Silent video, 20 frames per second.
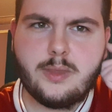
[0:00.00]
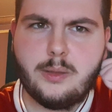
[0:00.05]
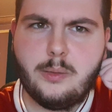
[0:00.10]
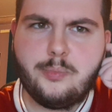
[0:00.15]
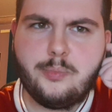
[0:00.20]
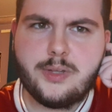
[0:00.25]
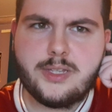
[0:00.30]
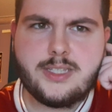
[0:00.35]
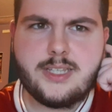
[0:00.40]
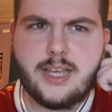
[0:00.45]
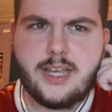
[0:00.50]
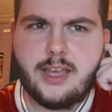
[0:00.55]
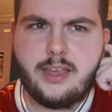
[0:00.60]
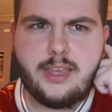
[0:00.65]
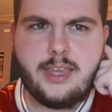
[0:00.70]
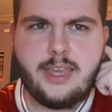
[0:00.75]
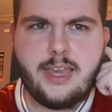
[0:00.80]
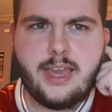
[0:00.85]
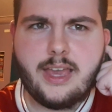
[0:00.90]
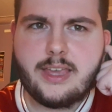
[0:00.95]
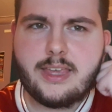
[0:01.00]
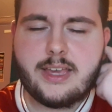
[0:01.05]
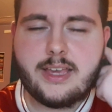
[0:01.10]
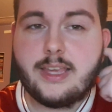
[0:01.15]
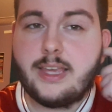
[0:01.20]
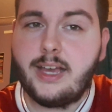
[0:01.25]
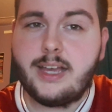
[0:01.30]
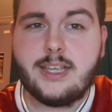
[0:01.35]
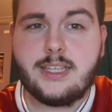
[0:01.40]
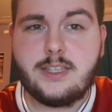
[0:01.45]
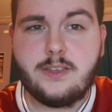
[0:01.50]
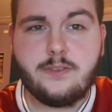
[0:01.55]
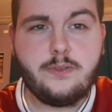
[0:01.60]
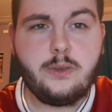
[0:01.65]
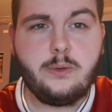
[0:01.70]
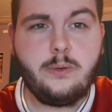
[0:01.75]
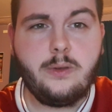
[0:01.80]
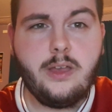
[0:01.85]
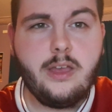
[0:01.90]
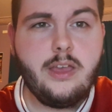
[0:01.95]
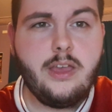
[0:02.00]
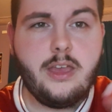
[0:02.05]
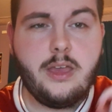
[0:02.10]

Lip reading: But yeah, guys, if you